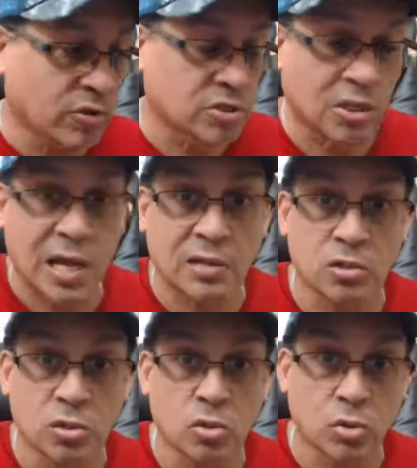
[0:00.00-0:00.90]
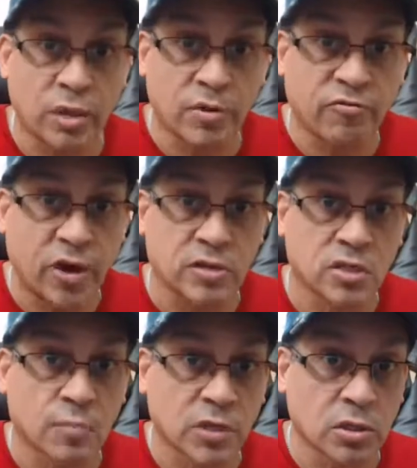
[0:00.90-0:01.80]
there's a lot to do. Let me find
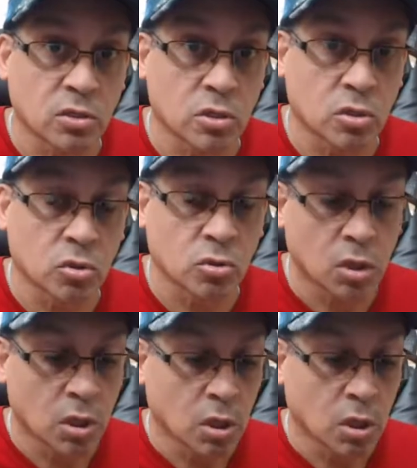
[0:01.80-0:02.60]
something to do.